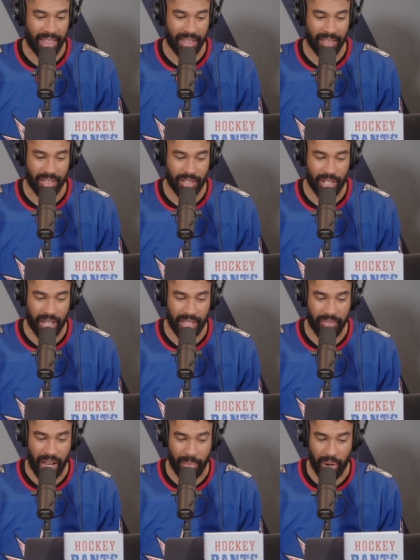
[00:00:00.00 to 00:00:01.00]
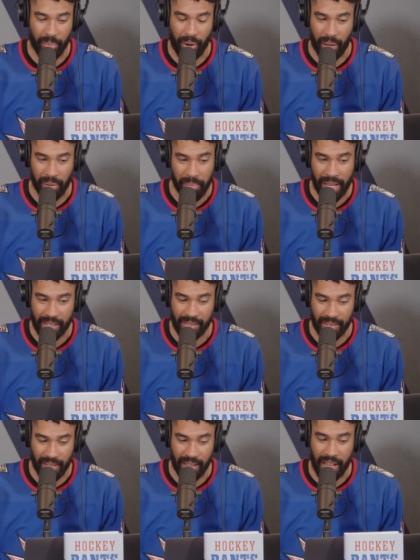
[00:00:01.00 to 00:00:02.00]
think Dante Fabbro probably makes
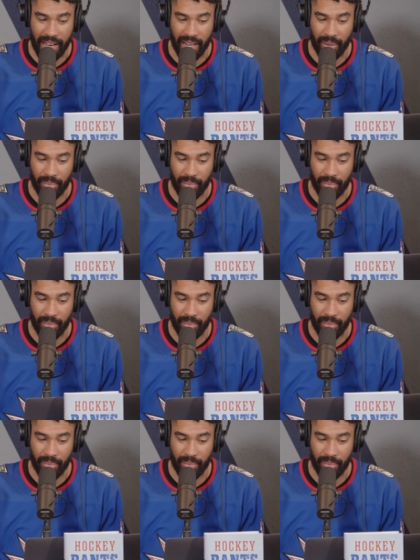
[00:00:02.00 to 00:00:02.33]
the lineup